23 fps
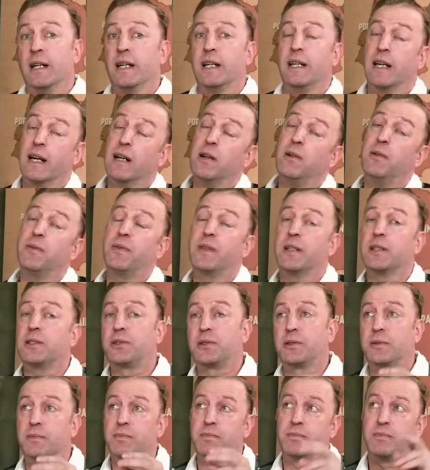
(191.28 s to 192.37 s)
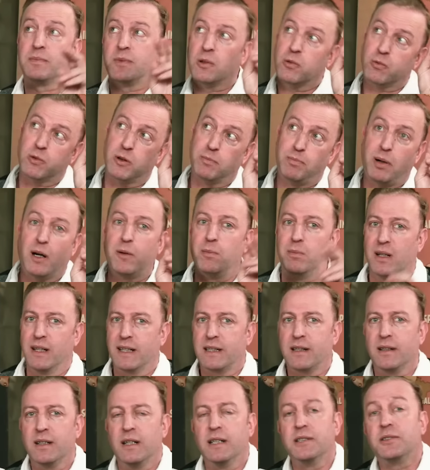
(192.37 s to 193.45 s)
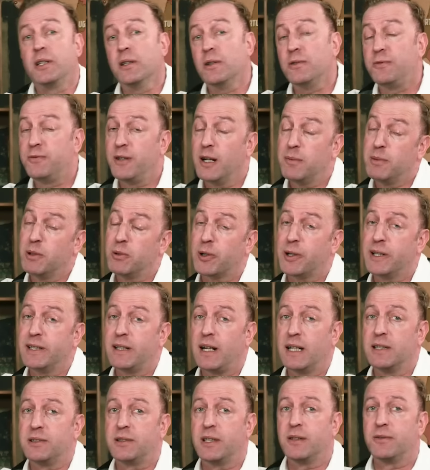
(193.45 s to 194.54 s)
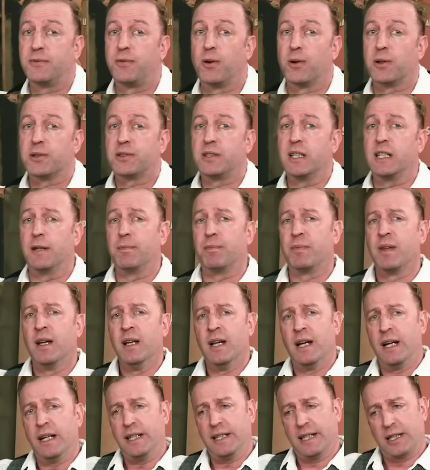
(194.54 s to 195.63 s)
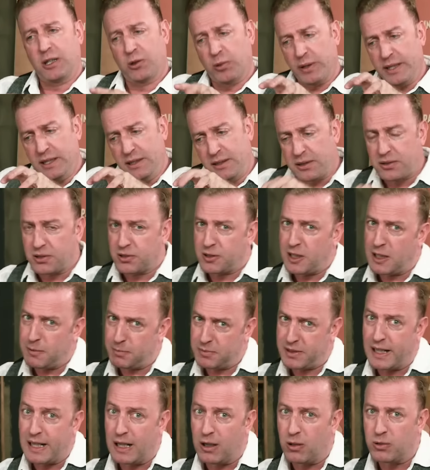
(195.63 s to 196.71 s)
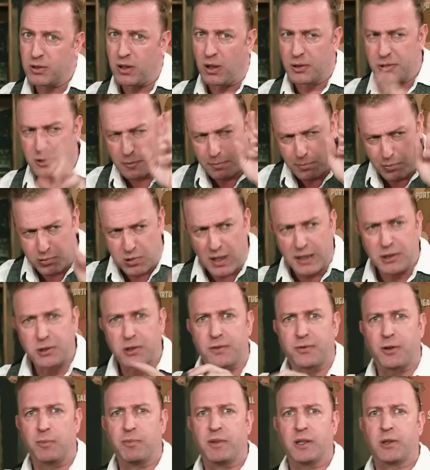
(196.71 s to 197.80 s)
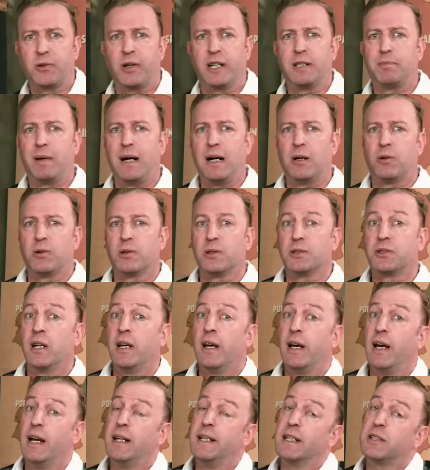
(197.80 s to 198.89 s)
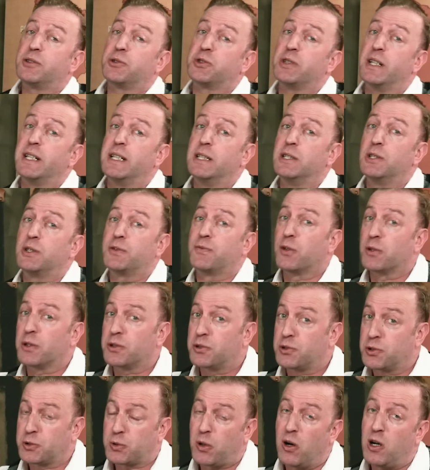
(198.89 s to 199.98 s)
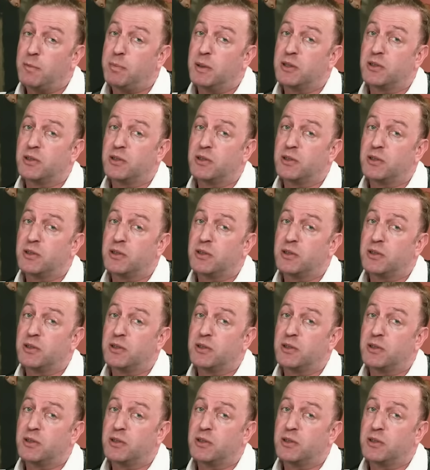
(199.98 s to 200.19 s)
He held this republic until February 1914. He agreed to step down under pressure from the great powers in exchange for a strong